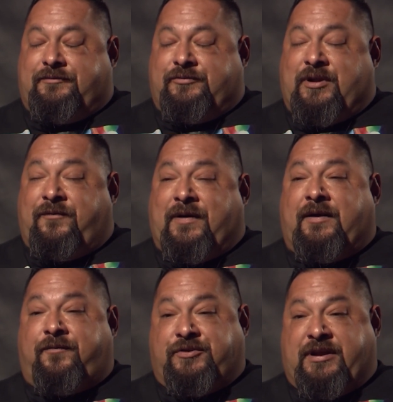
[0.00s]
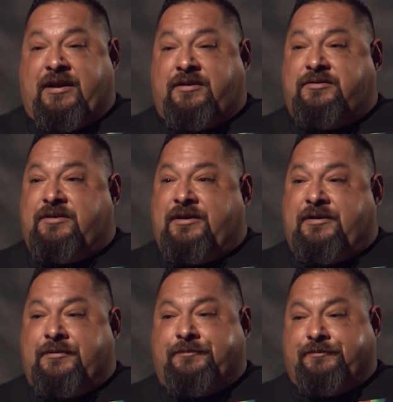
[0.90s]
try to fight for change
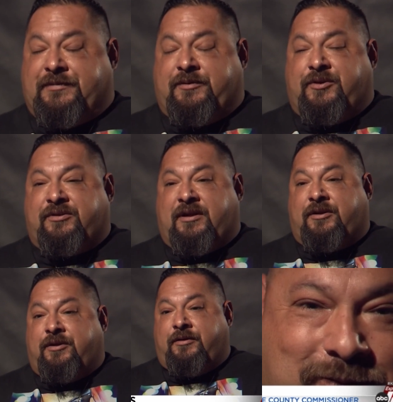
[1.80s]
as much as I could.